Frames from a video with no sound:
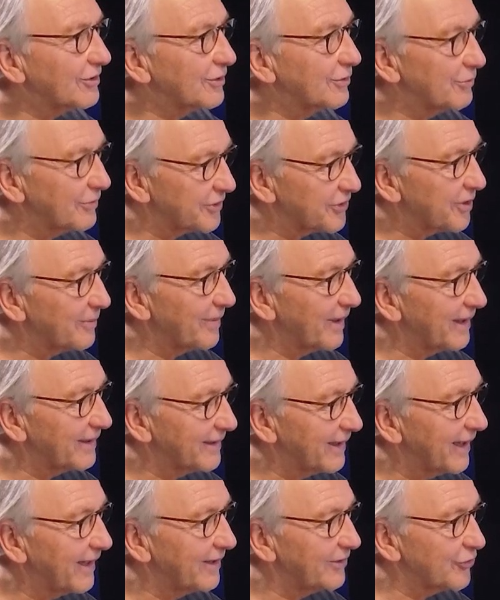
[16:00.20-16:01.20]
to us about
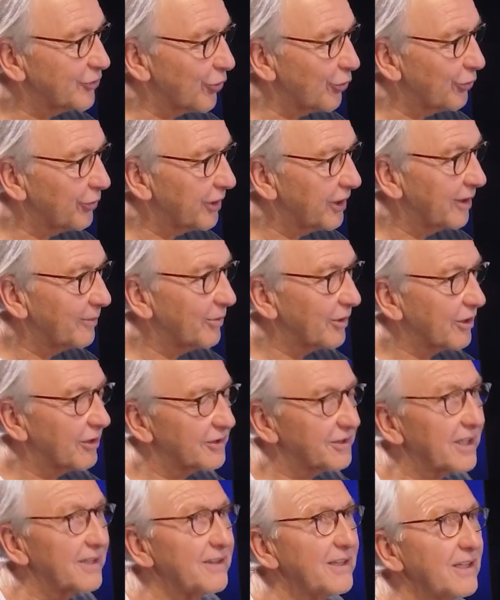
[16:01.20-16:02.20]
that journey,
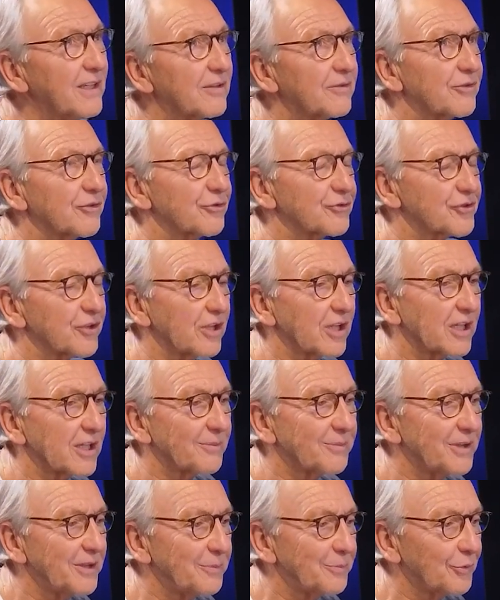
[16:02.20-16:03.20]
because I think there's a lot of
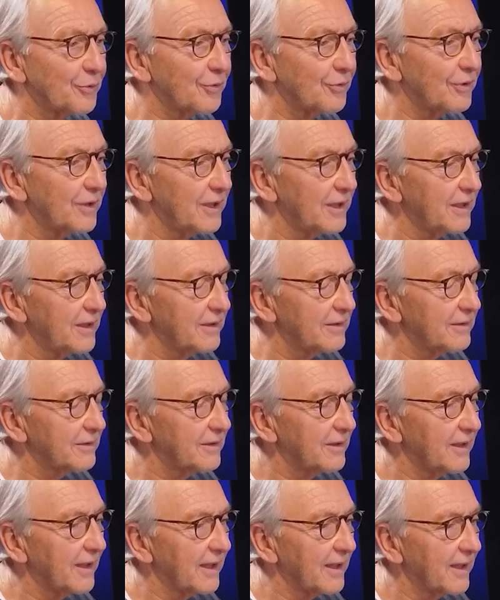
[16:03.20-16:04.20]
people
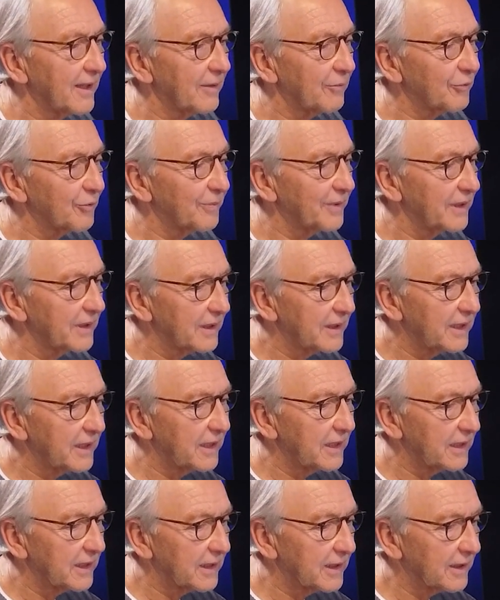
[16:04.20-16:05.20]
that will be
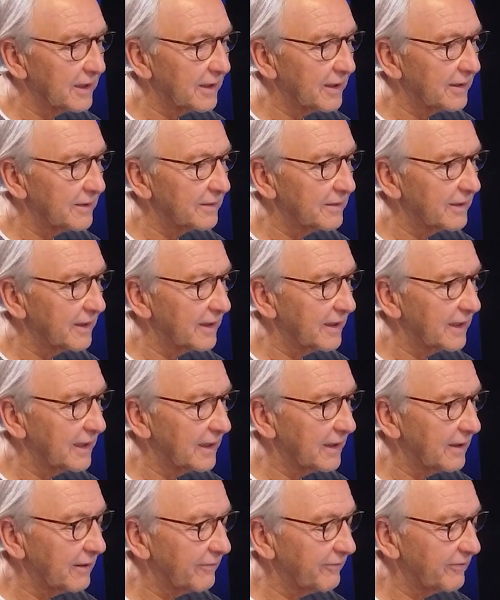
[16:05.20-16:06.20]
leaning in to
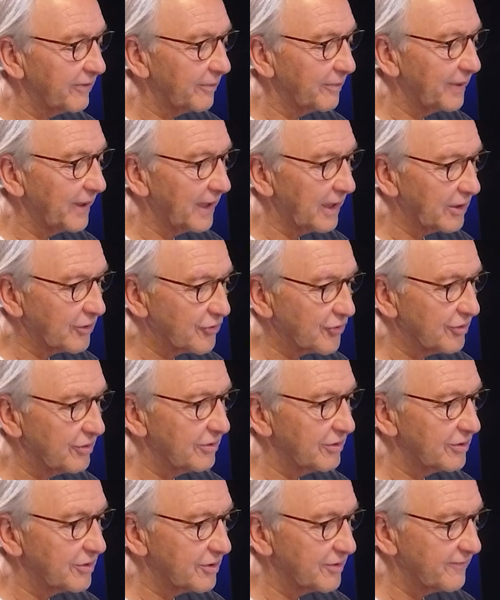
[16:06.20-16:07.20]
have a
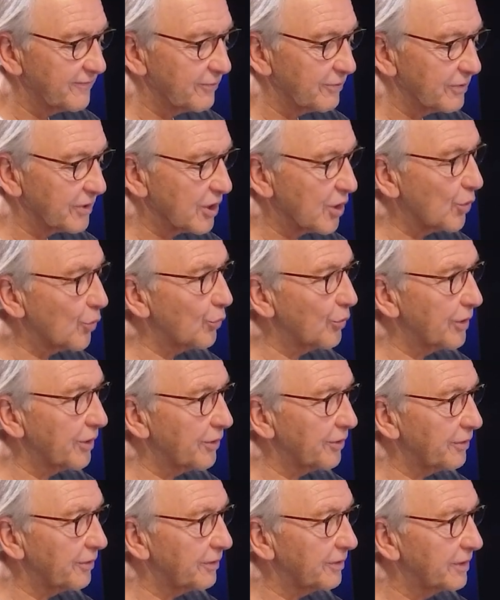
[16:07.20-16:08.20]
passion for a
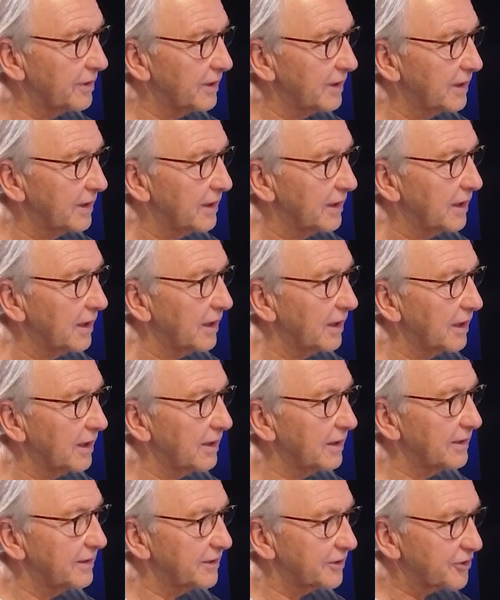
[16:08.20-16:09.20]
career
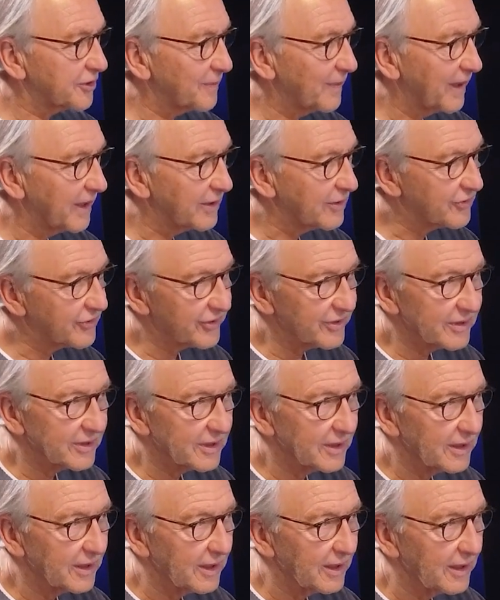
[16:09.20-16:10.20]
in this space.
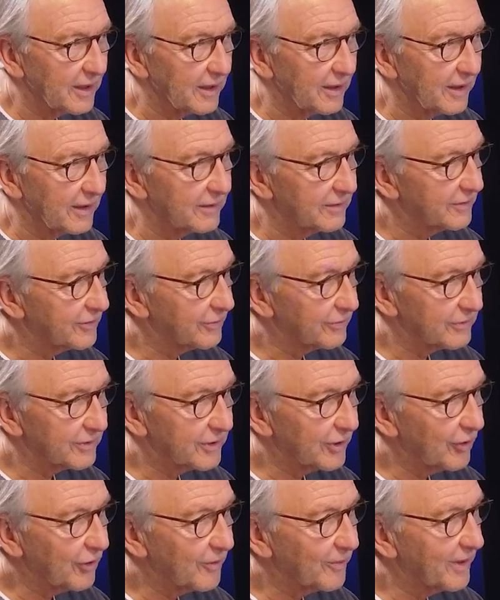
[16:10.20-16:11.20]
So
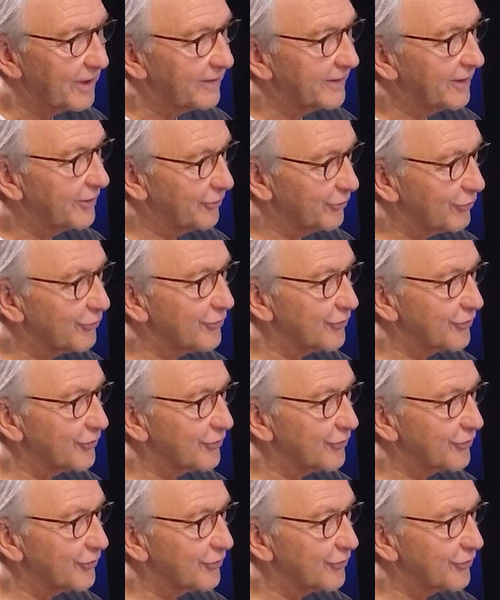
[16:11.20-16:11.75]
talk about your